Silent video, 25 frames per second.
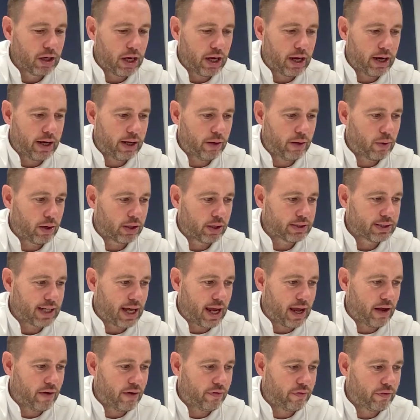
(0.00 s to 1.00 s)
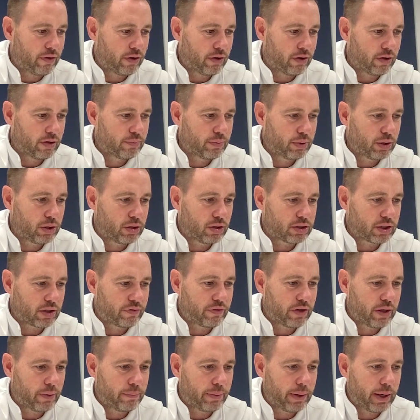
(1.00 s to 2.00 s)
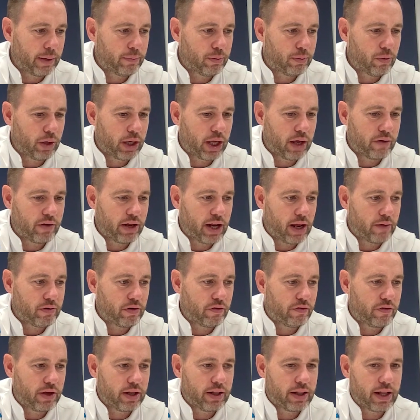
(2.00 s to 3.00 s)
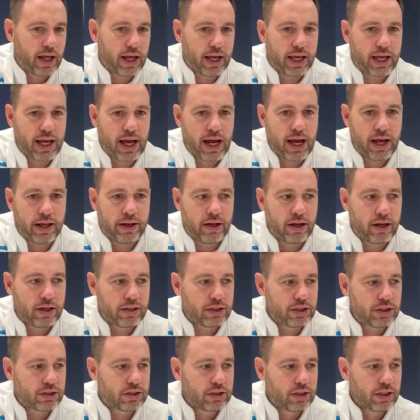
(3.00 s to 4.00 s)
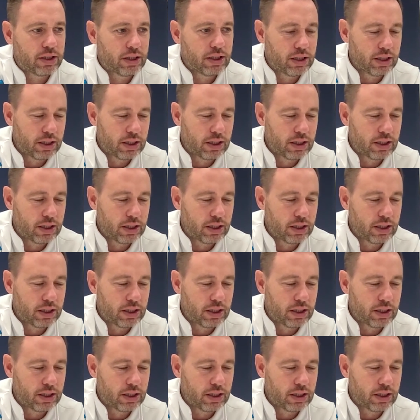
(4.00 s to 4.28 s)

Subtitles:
anyone's effort because I think people are giving everything they can. I just...